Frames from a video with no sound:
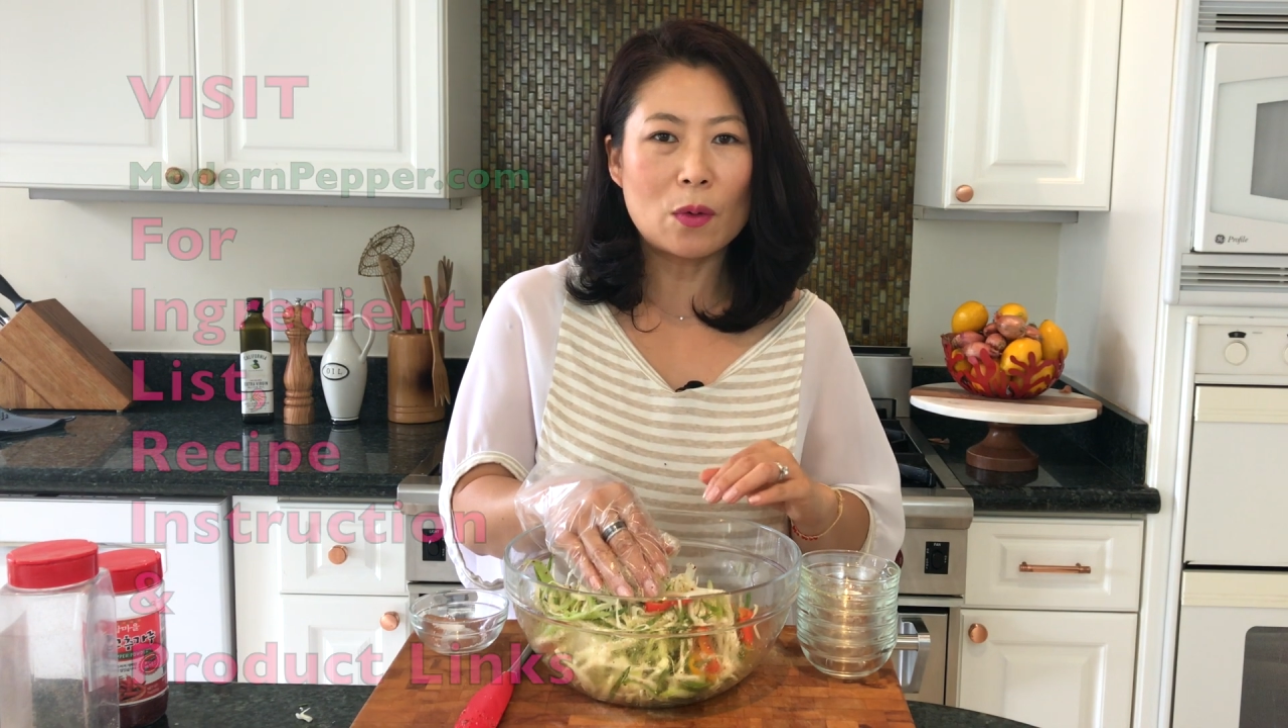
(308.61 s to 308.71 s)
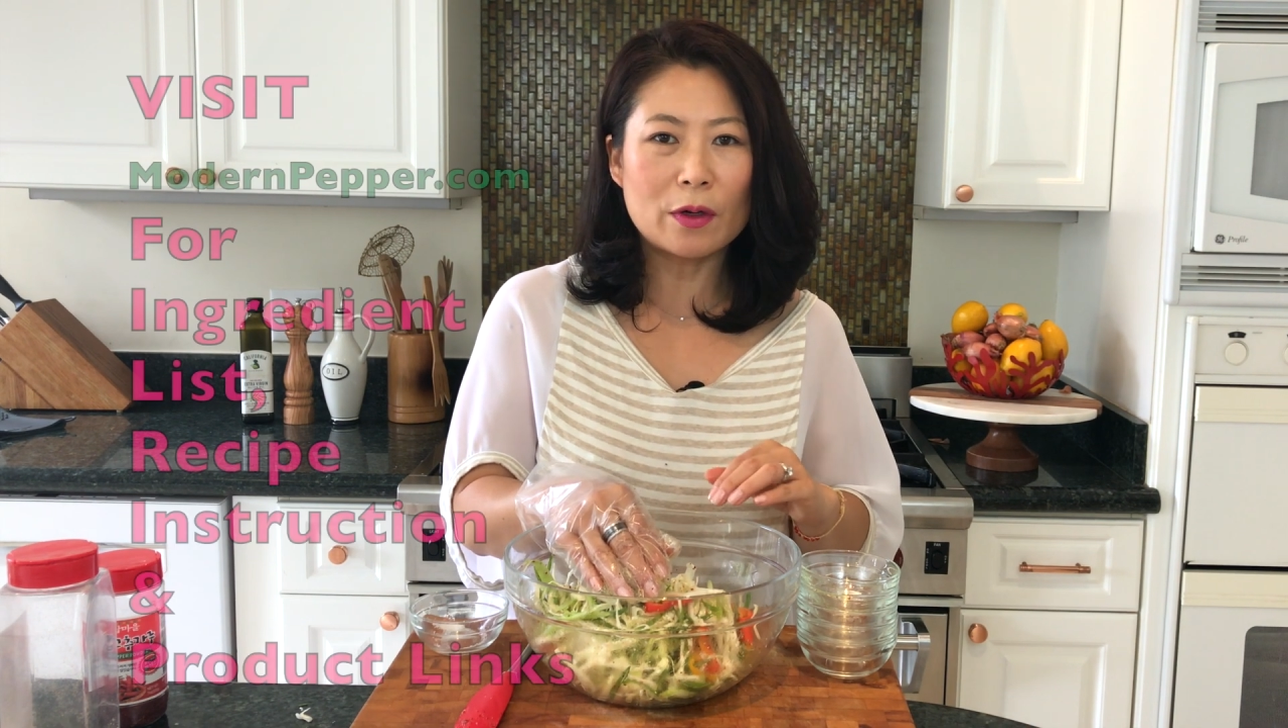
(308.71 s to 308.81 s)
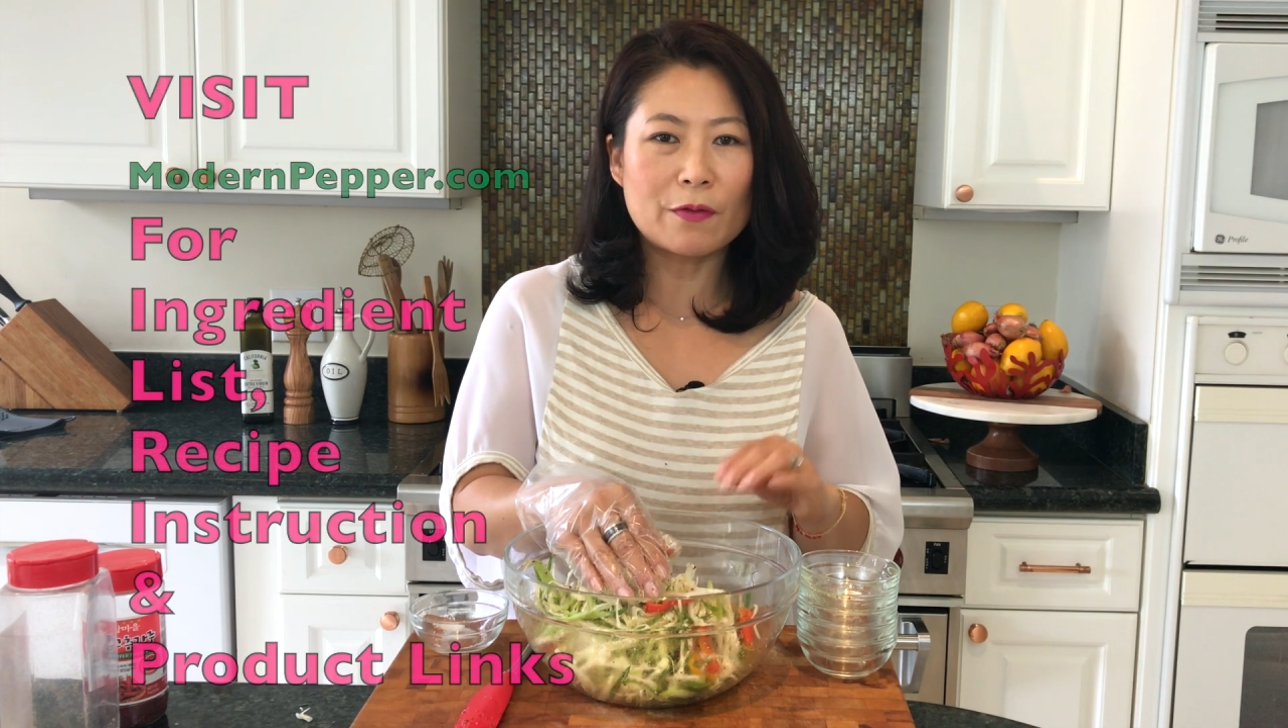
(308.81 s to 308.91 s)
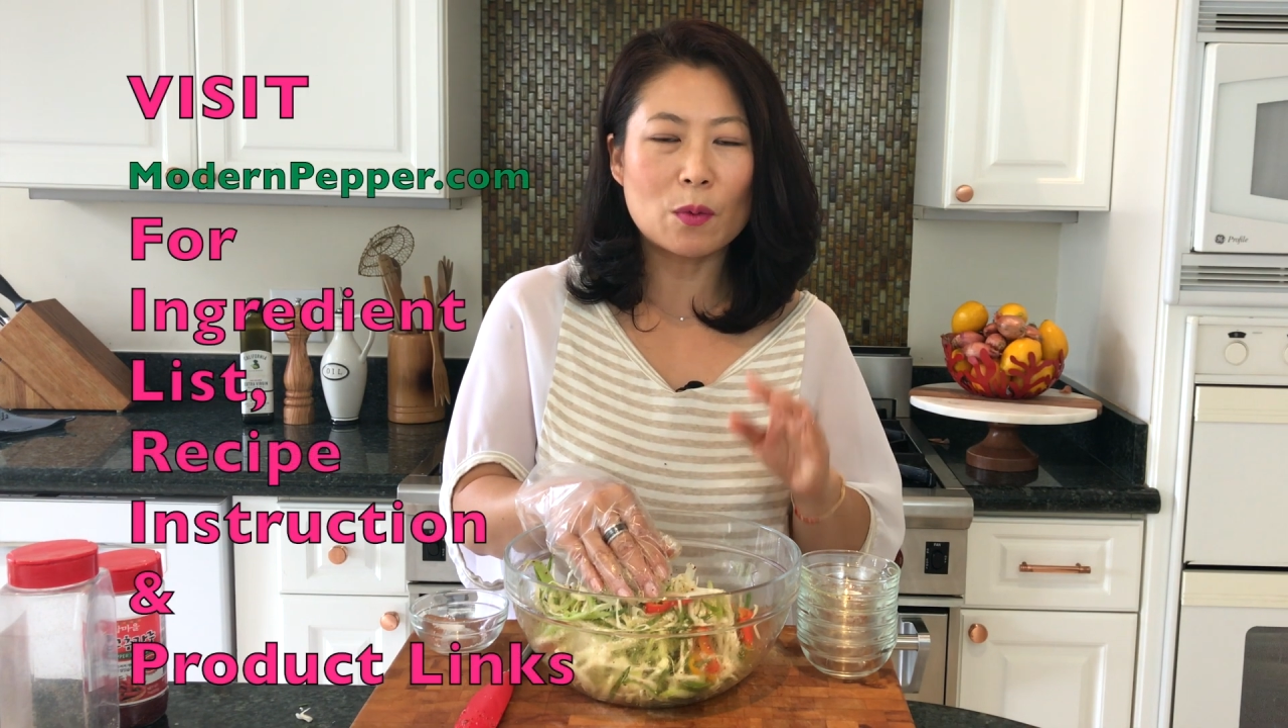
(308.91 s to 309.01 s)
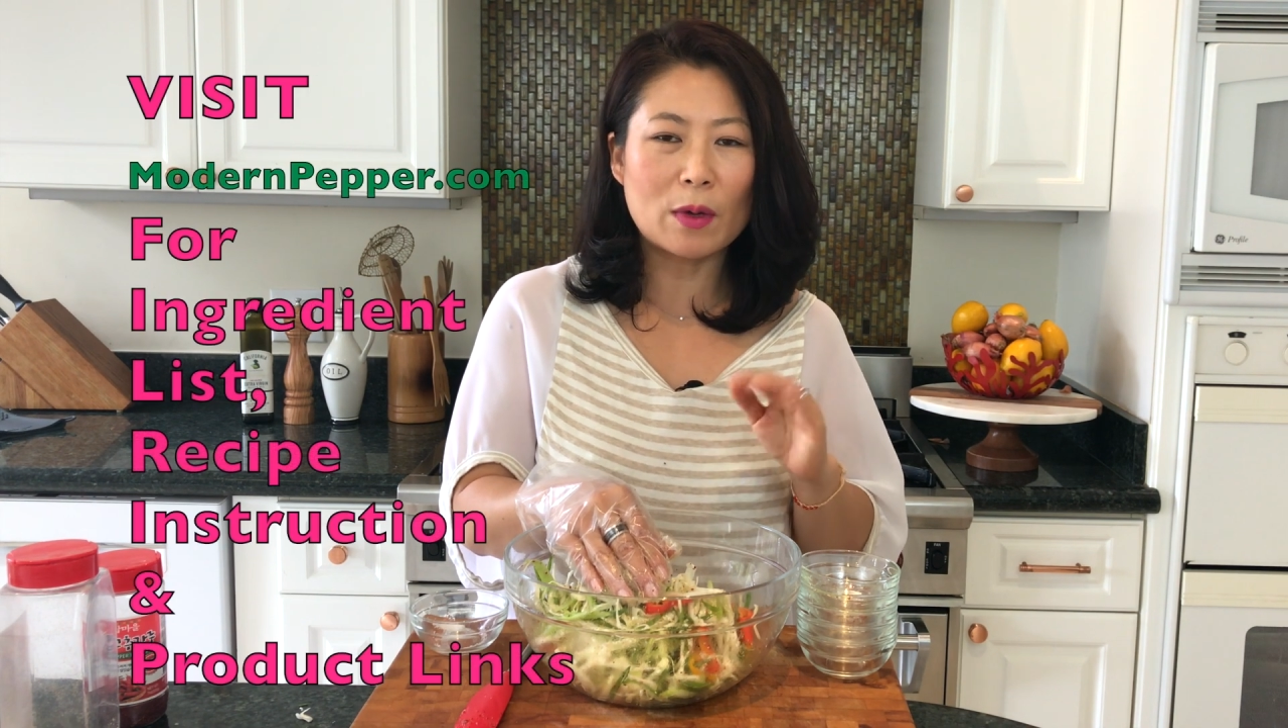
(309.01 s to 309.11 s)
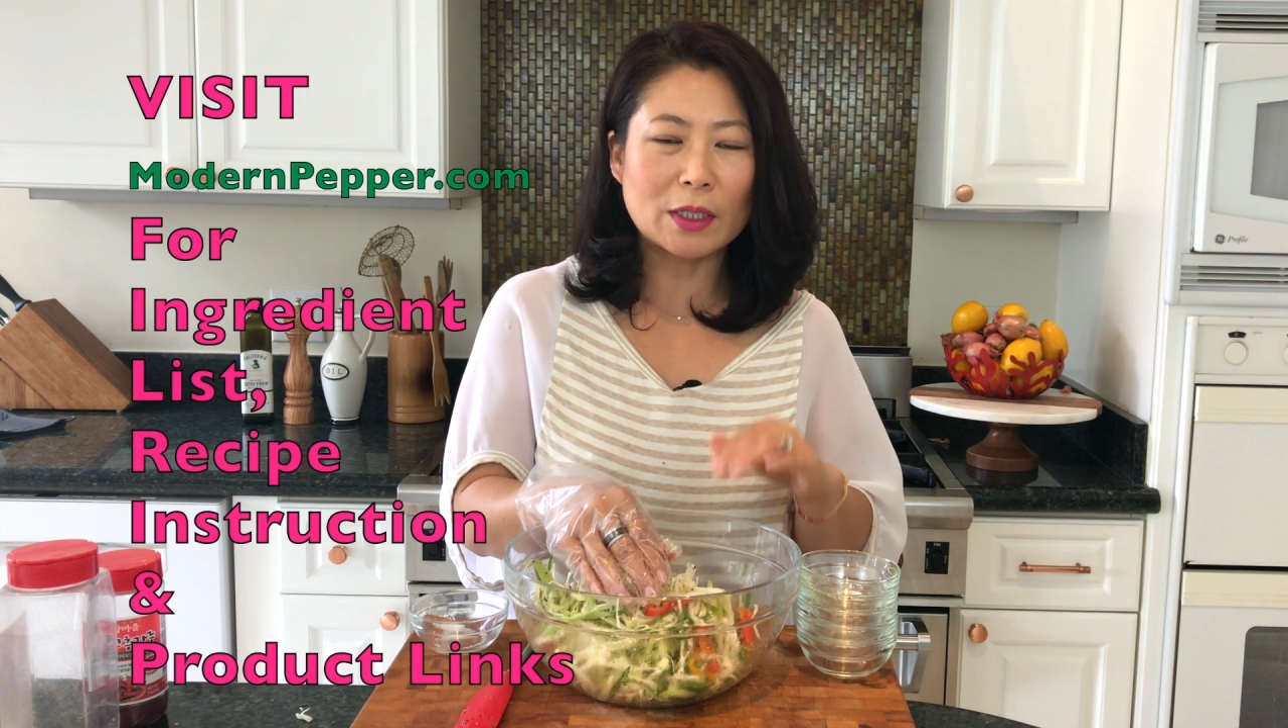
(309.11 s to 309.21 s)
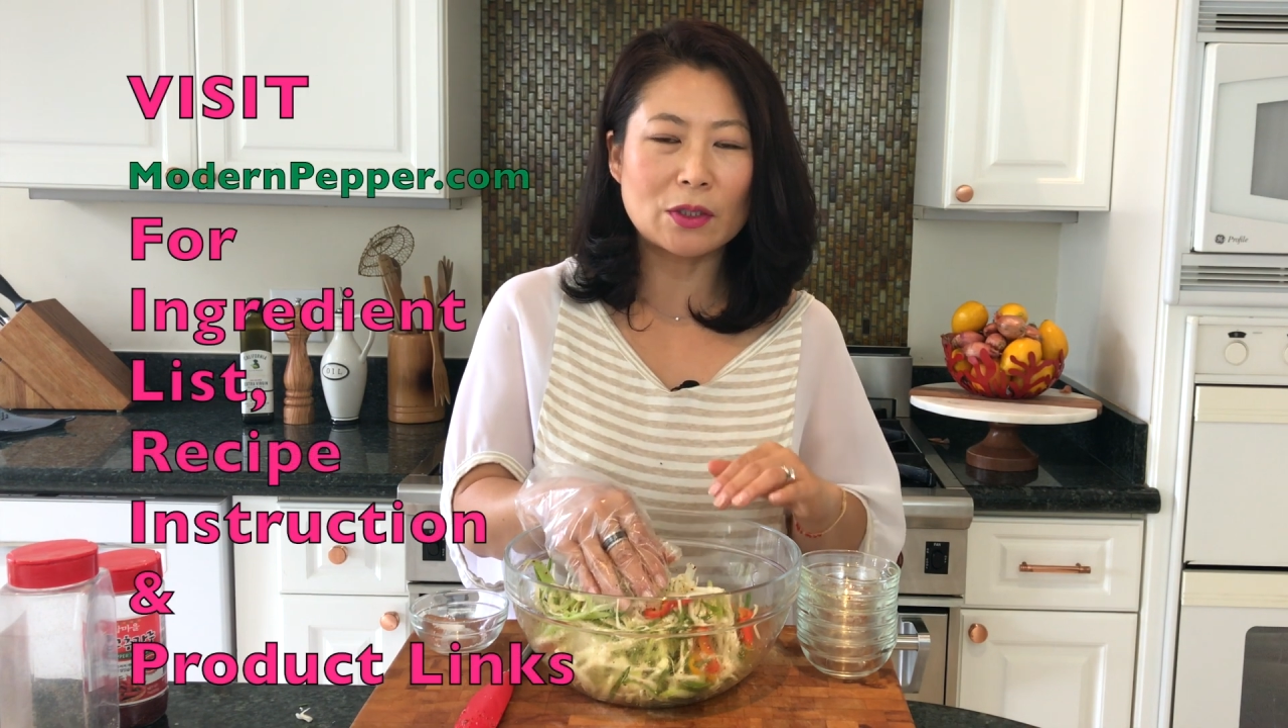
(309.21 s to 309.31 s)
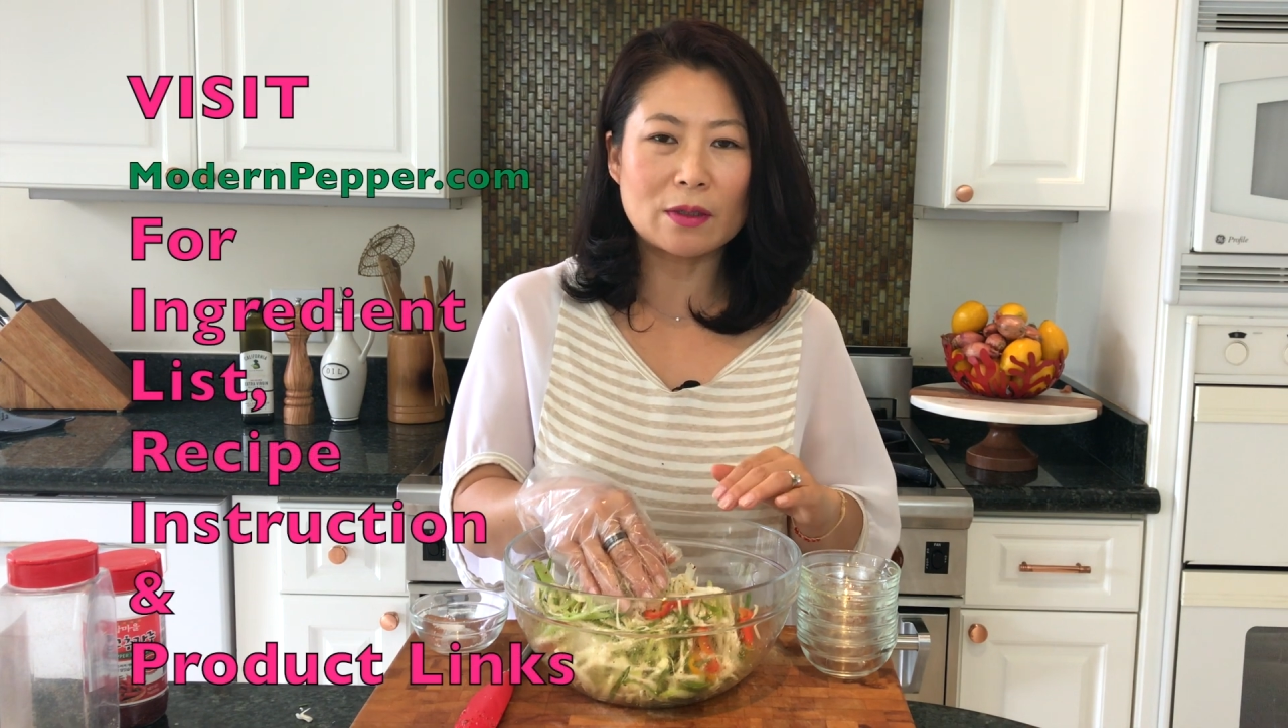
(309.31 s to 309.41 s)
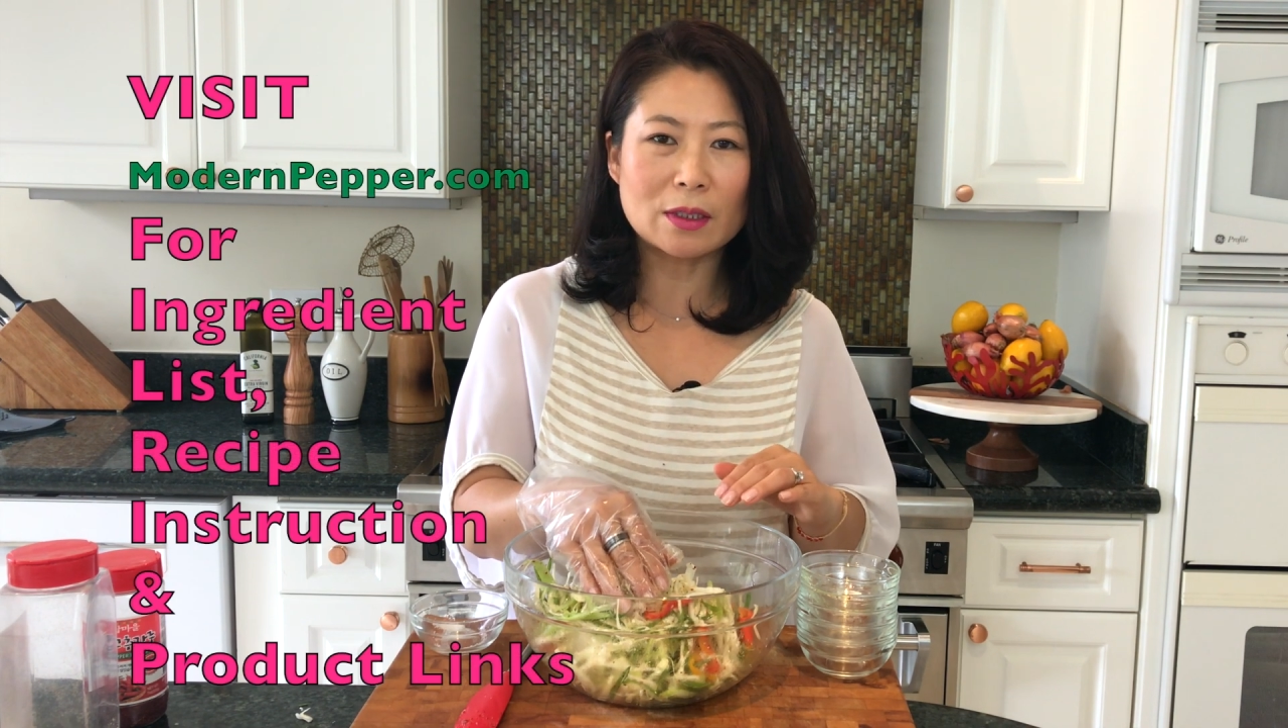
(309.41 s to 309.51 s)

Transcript: Or if you're watching